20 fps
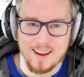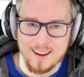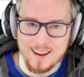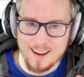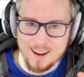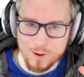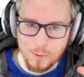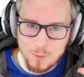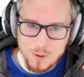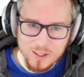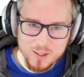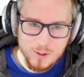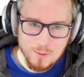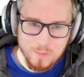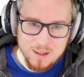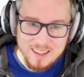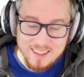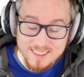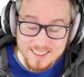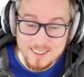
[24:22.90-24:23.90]
When you
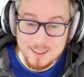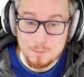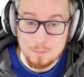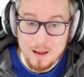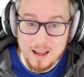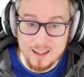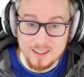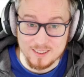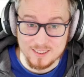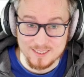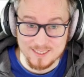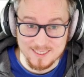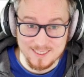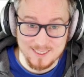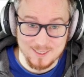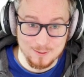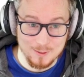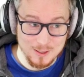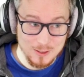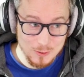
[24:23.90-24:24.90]
make these
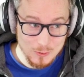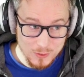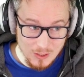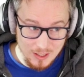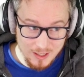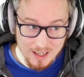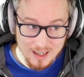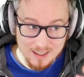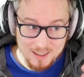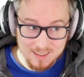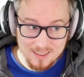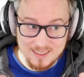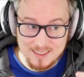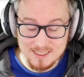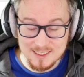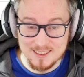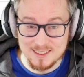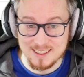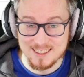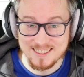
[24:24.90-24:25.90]
patterns, when you connect
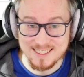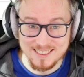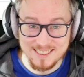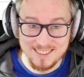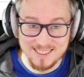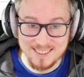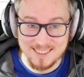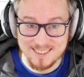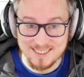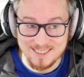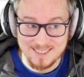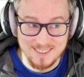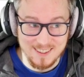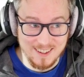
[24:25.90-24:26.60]
these things,